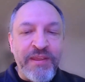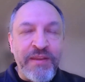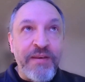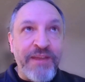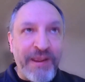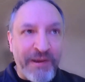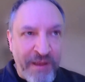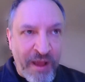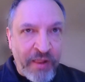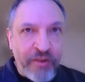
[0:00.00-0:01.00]
the
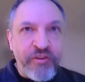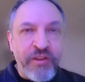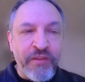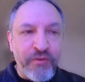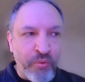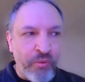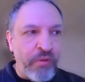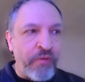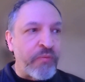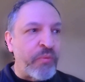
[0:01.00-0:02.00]
technology and the
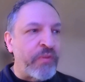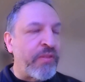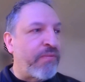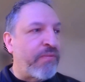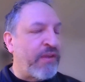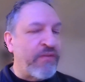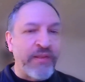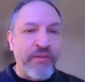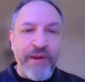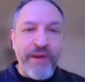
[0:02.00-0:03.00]
tools with things
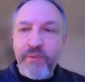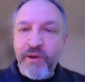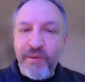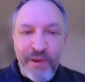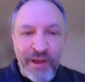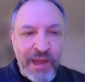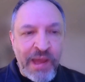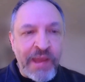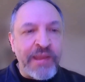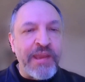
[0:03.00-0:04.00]
like the Raspberry
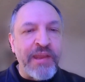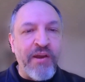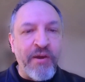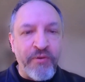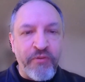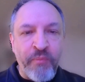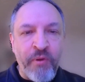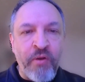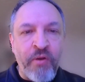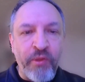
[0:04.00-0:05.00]
Pi and other
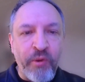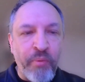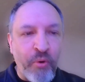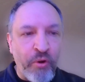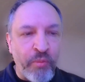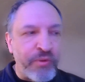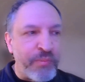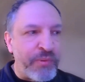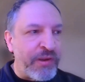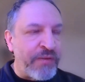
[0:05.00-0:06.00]
small little portable
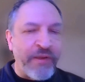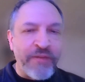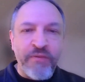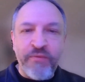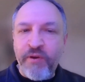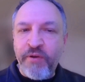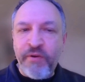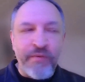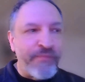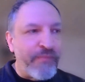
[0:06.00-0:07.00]
computing devices for
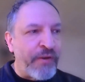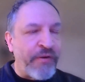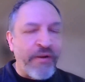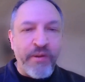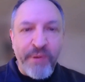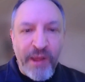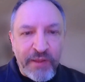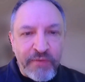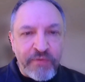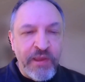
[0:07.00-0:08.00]
under
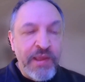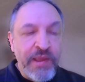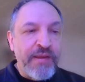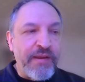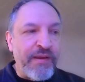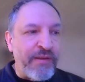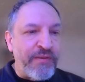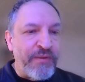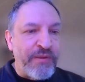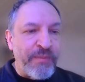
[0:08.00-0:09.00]

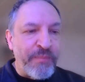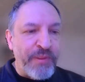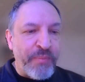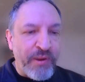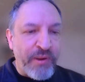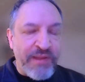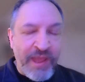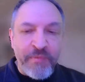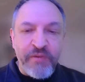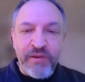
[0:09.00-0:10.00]
$100, you can be pretty
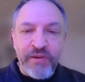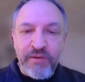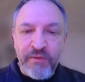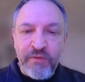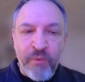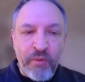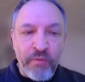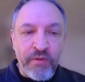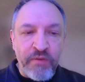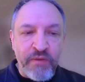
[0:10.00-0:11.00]
damaging to a small
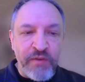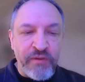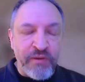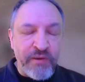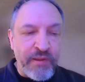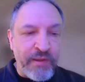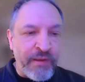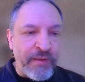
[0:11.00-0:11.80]
organization.